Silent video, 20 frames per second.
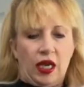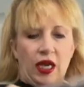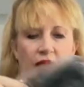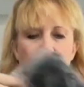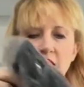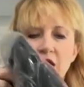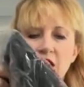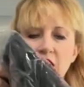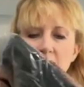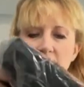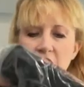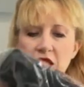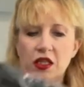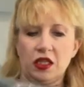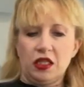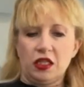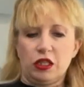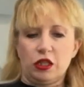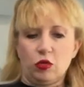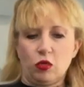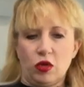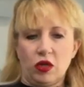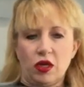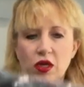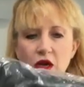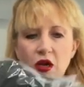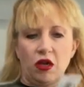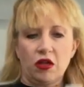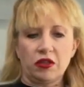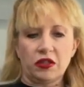And then this one
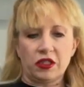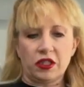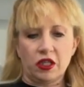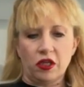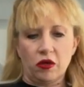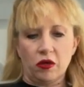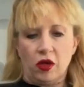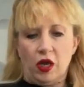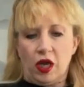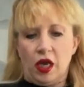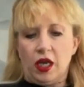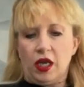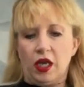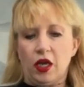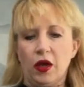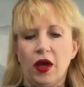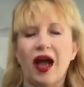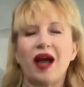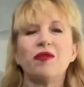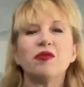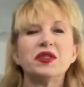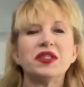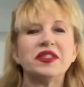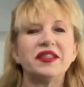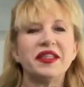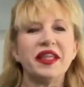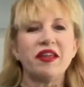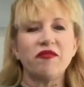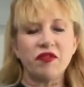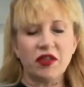also. You know, I was
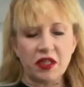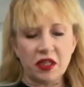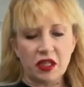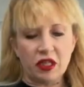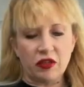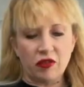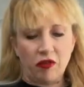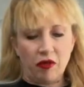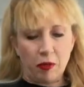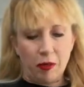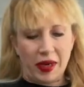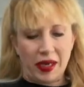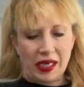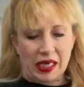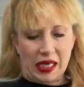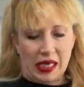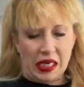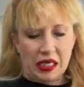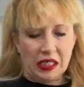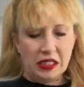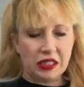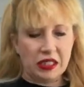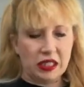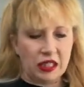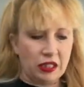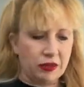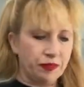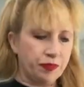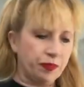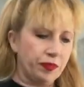saving this for my niece.
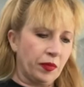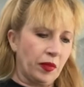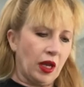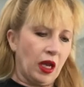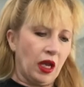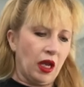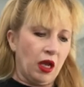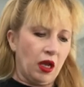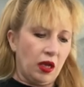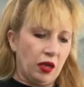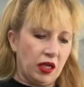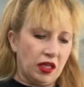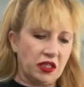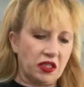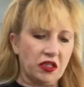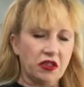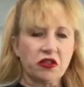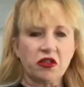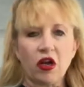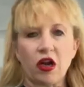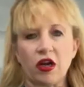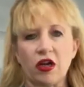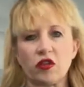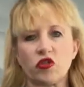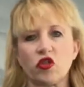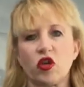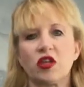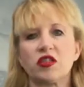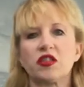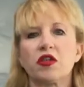It's a large
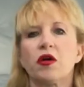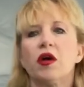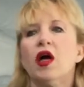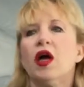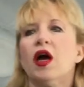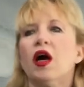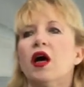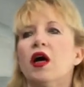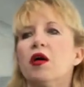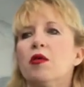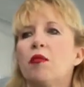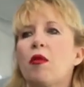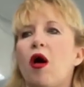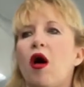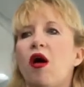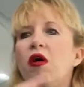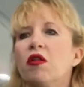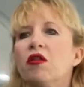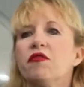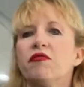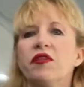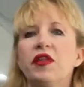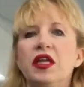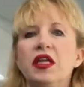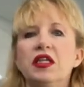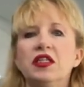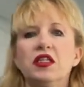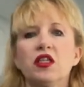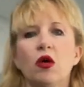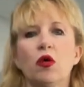also. Um, all of
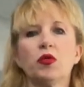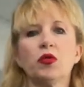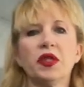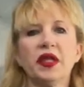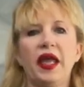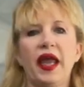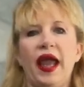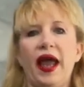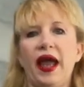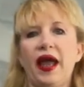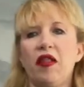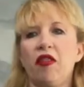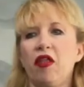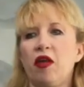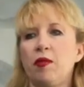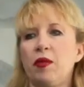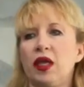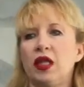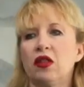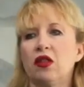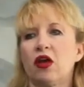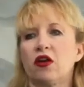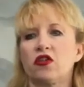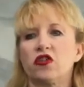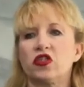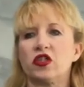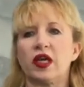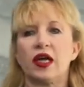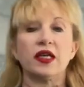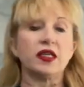these only had them in large
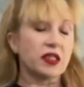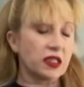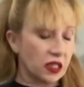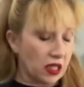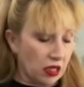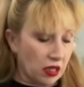size.